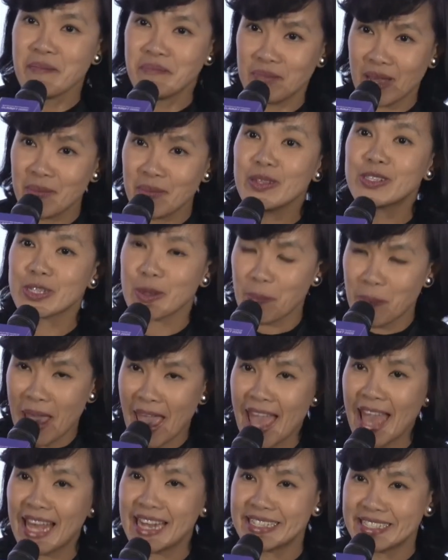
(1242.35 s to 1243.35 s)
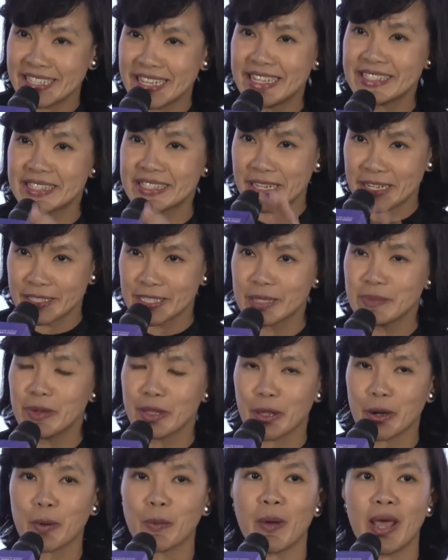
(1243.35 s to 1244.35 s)
maybe Japan is in a
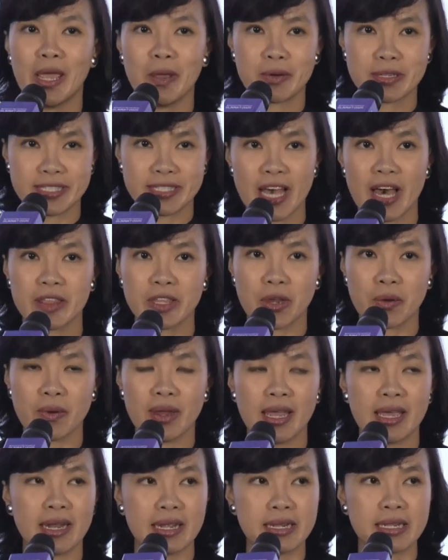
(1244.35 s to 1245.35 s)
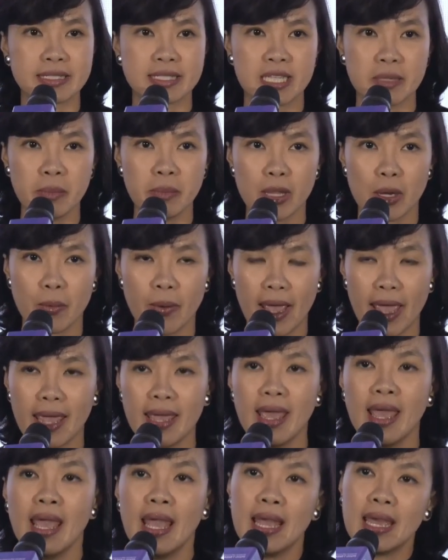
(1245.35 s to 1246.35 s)
similar way or South Korea in a similar way,